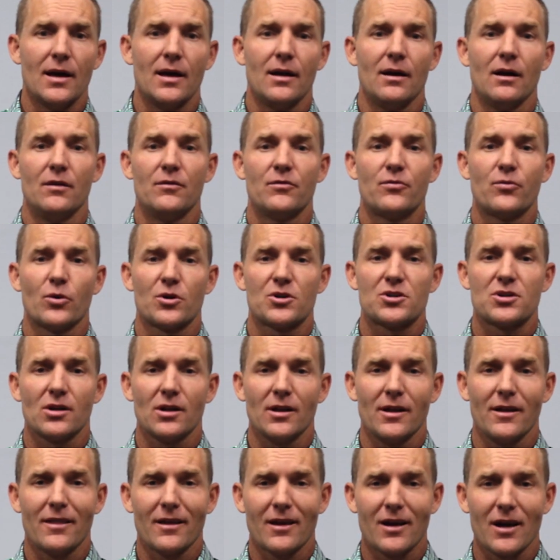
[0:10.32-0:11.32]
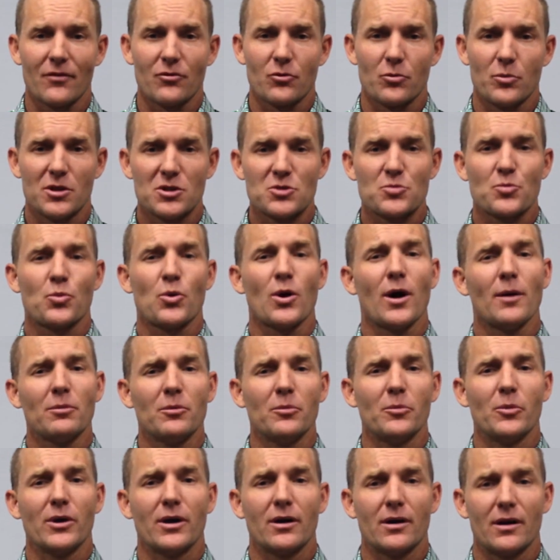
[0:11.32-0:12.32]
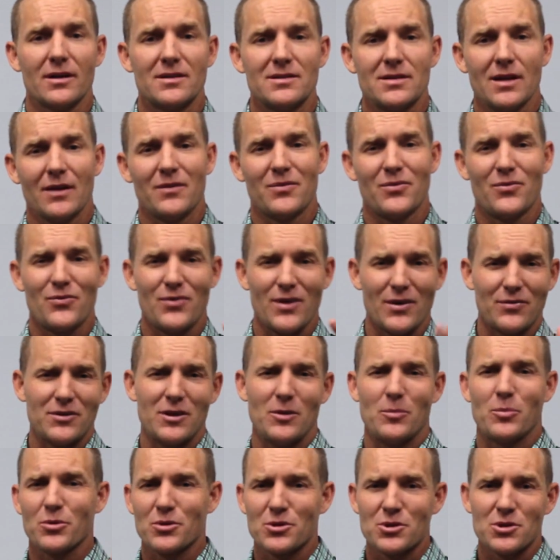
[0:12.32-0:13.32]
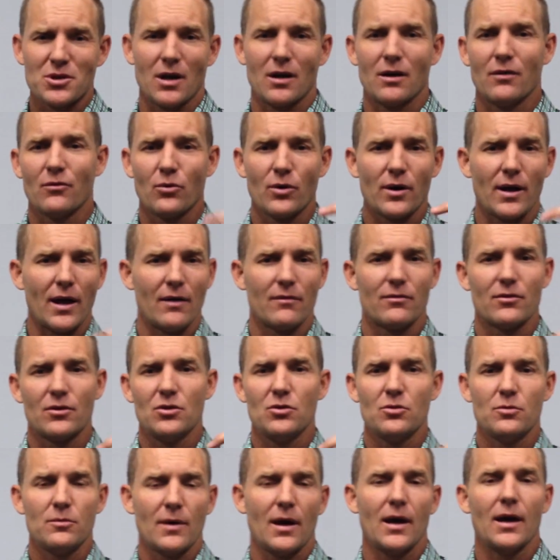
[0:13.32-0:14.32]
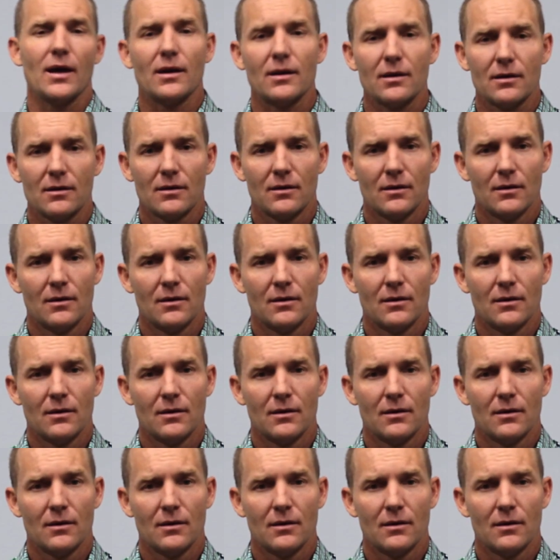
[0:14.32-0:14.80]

And unfortunately, the government is probably going to take 50% of whatever you make.